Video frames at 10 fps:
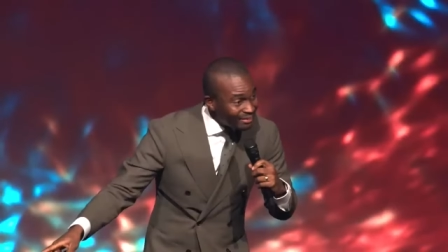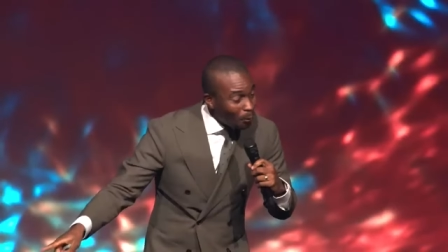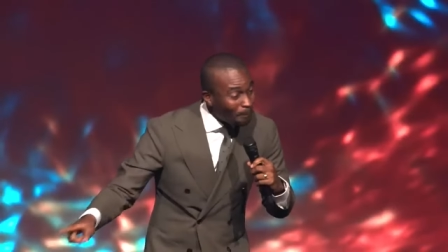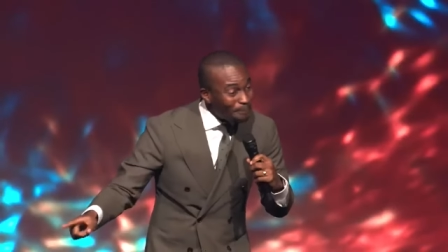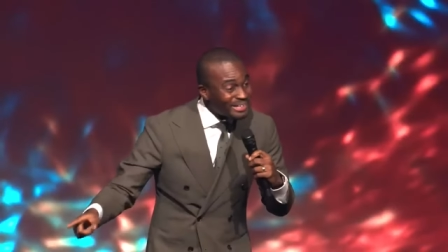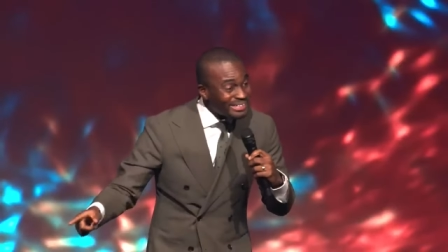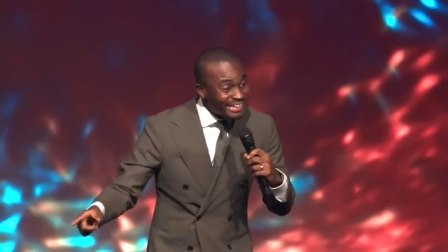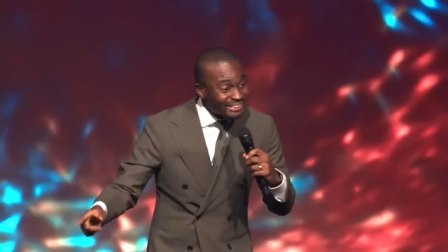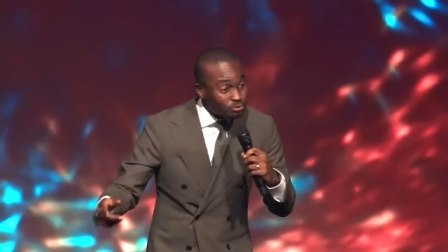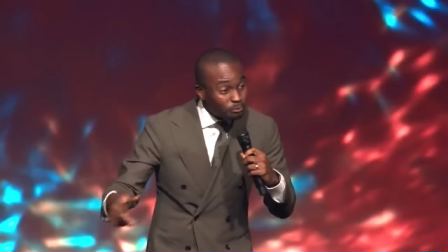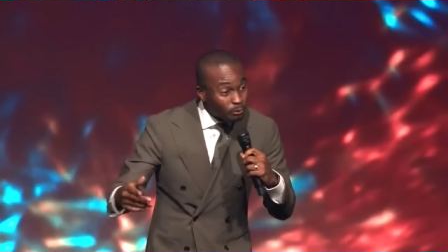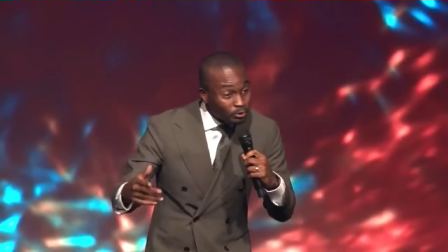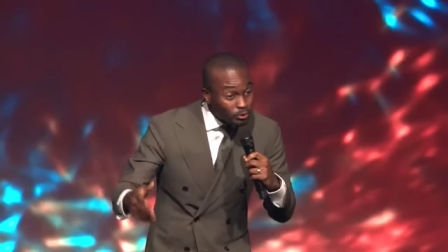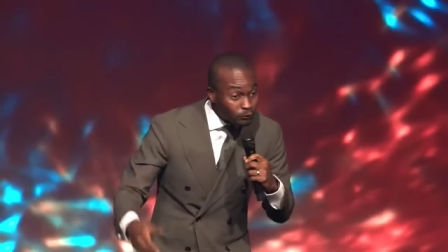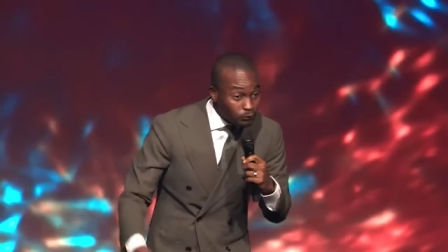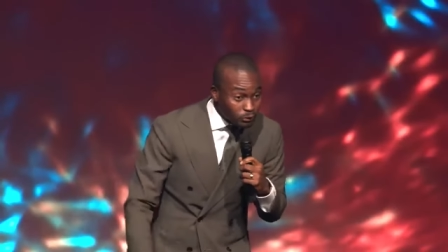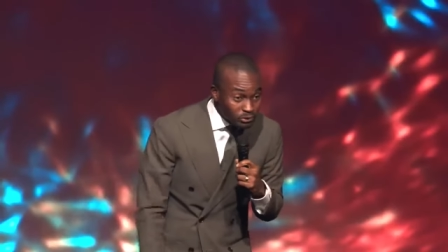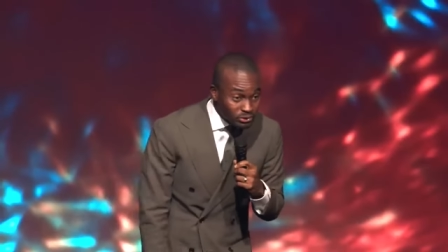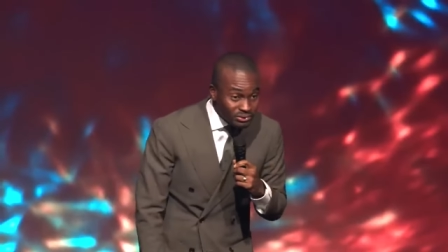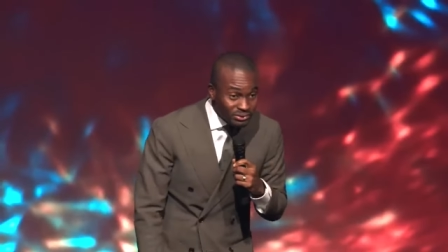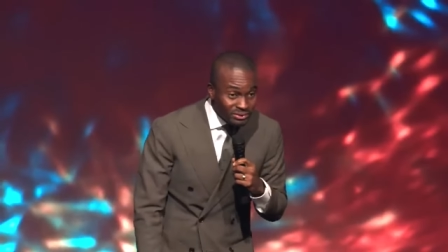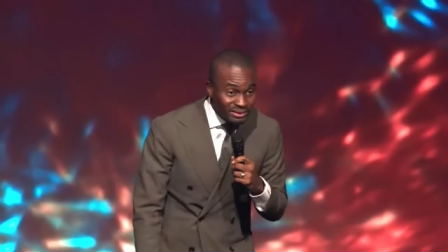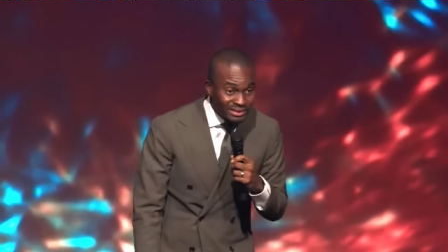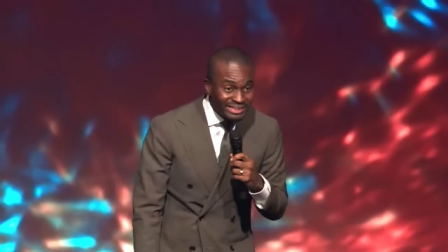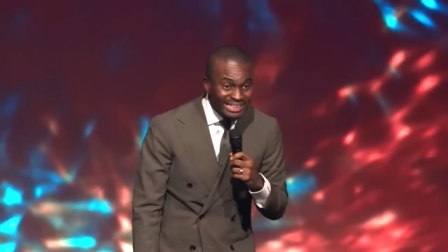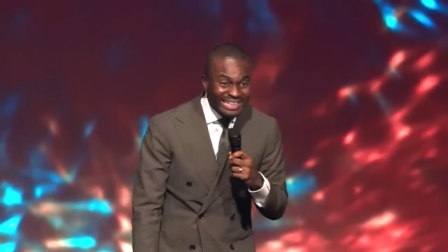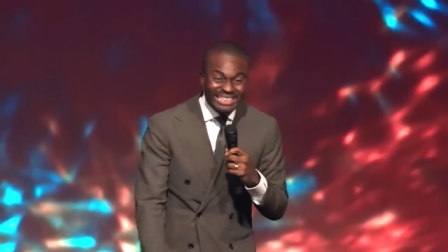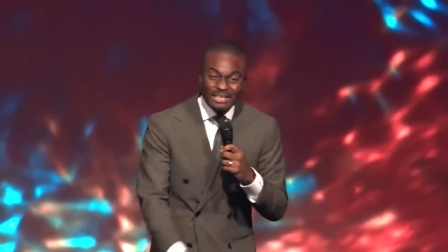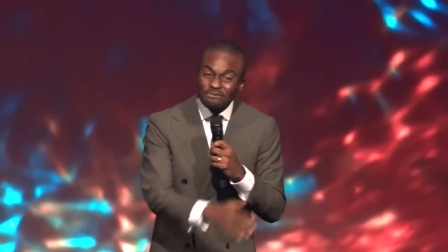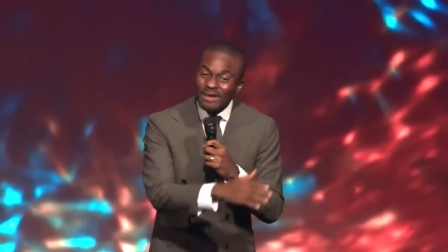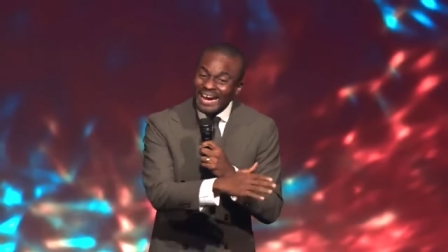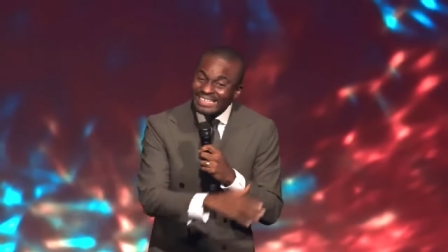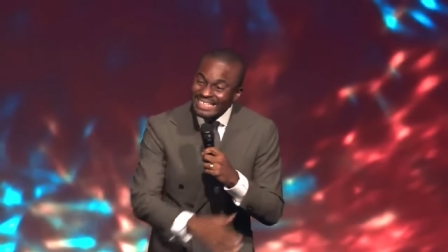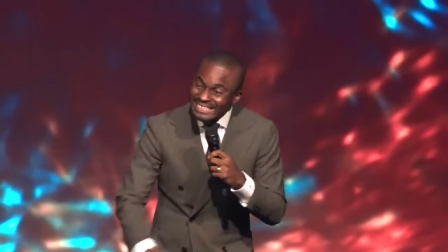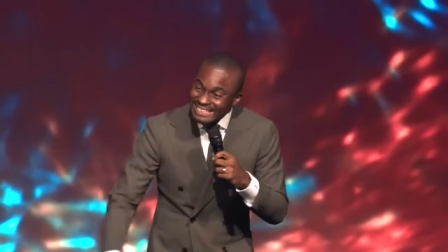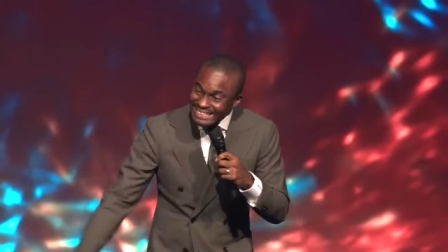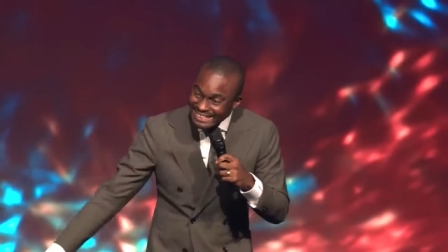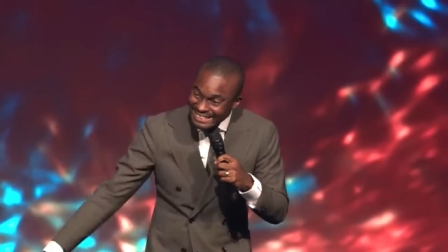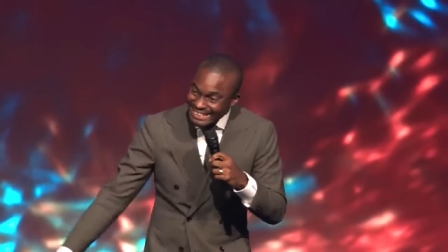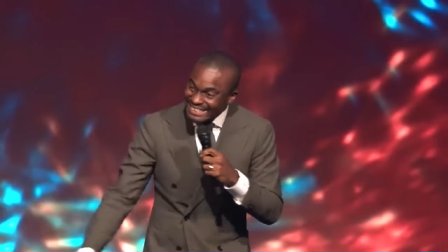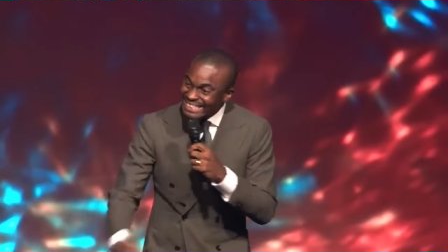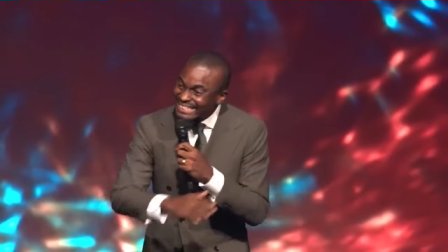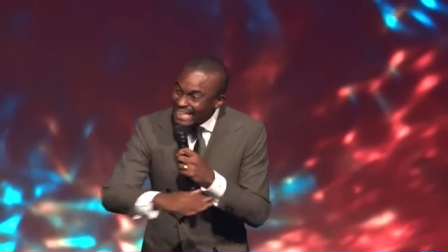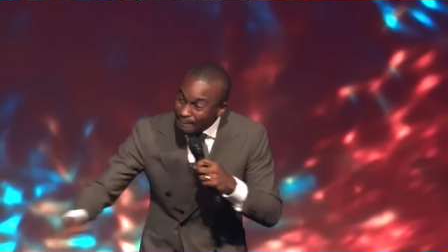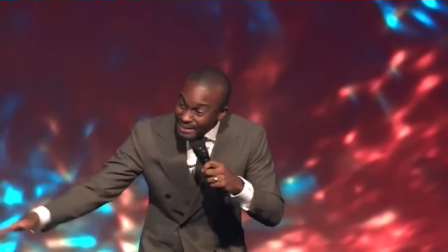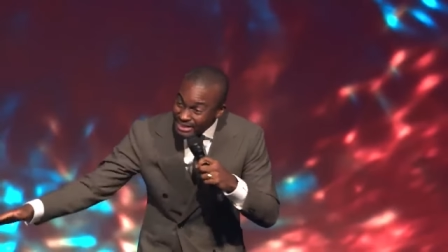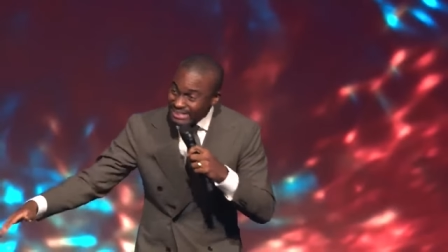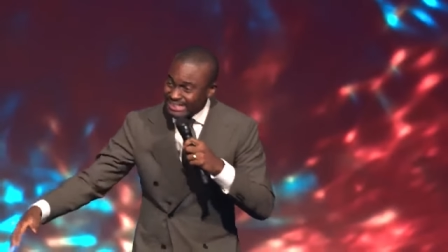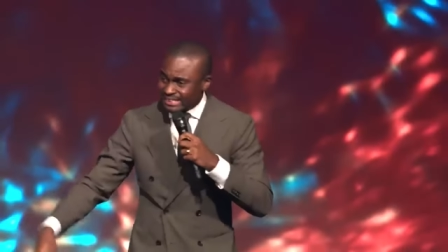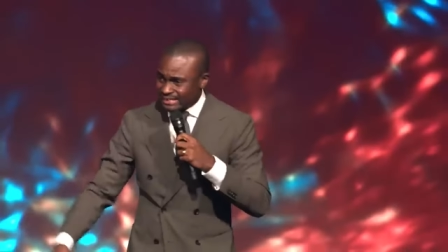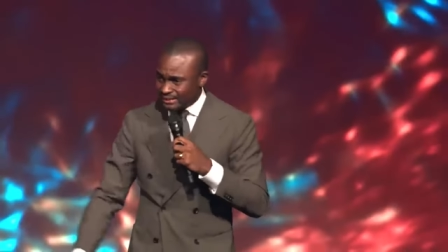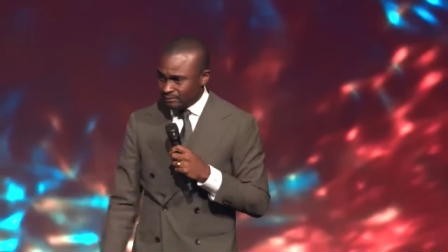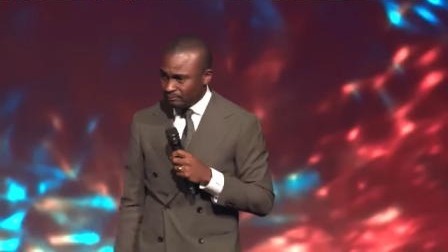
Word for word: hoping that it will produce fruit? A divided seed is a damaged seed.